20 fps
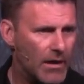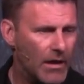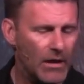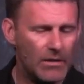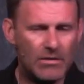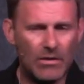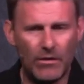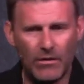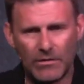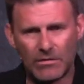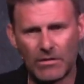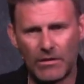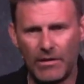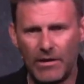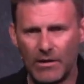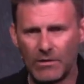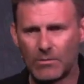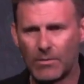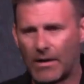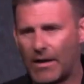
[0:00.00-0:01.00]
And so
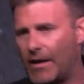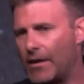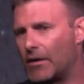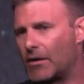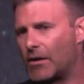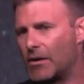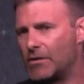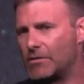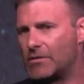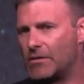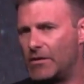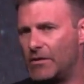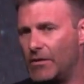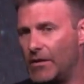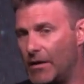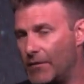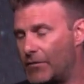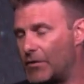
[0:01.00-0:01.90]
here's what I encourage you to do.